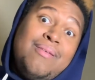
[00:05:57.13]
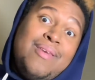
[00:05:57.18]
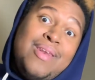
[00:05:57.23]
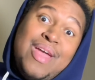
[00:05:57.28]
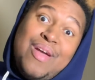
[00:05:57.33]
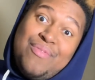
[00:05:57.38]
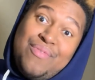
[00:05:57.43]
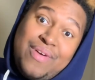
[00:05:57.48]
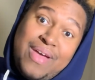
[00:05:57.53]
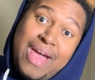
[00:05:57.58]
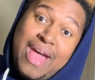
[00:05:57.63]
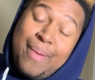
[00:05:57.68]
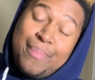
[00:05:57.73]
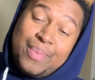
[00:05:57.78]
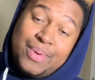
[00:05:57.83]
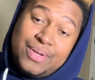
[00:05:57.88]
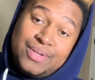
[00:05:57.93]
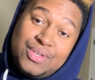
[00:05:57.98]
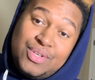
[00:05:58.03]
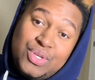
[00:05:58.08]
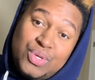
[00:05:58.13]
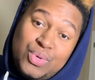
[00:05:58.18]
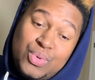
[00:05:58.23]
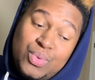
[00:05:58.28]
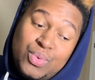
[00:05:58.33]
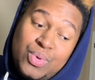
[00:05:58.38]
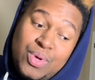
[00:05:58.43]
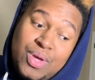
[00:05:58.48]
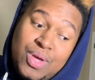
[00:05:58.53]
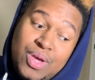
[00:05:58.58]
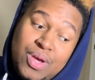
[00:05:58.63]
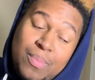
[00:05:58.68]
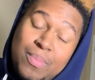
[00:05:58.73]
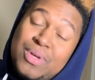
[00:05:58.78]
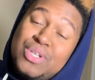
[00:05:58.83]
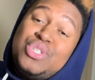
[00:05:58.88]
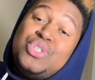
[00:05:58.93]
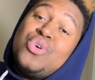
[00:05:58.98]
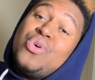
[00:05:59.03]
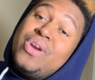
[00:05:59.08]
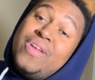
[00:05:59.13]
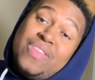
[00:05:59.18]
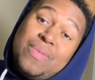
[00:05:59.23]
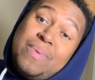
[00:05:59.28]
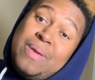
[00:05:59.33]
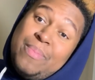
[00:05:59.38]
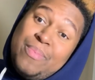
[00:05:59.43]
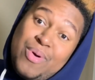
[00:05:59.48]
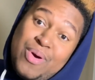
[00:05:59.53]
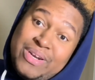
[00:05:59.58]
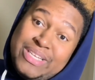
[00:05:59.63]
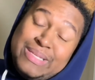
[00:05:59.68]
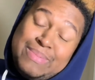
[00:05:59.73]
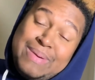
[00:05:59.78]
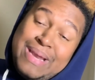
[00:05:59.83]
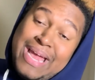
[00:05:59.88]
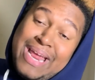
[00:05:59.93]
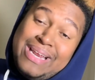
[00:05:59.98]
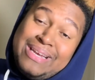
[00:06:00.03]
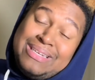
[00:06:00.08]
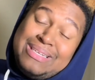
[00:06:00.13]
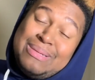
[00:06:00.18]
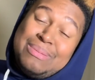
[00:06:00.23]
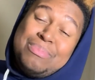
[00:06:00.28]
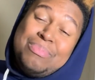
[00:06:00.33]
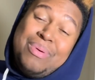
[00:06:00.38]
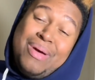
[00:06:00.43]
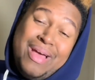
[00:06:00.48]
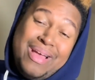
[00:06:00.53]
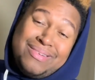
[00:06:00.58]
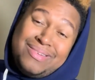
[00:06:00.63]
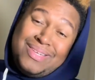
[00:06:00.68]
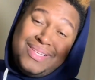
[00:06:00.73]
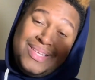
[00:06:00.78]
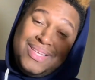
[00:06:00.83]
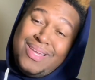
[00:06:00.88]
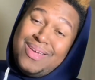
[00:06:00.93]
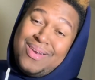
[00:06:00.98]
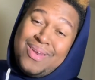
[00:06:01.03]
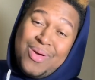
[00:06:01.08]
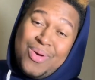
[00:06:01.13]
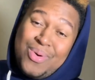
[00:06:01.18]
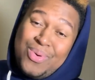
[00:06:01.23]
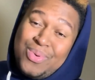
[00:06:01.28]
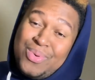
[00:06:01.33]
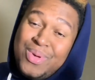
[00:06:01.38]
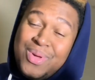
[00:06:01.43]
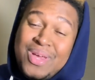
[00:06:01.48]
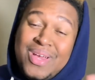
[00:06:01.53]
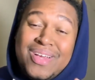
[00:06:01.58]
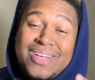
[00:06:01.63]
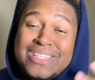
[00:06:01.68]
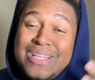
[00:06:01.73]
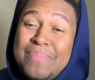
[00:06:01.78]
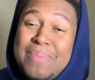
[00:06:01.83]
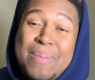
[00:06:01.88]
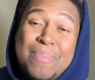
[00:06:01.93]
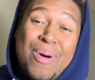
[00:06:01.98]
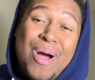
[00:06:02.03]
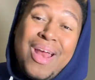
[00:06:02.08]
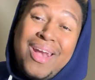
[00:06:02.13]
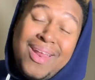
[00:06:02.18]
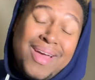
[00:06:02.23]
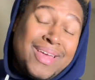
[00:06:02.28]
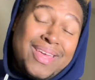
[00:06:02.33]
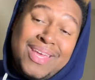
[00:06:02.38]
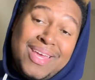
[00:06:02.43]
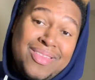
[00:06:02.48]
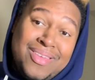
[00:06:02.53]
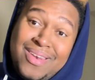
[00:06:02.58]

never happen to majority of the people on this planet. But, you know, some people are luckier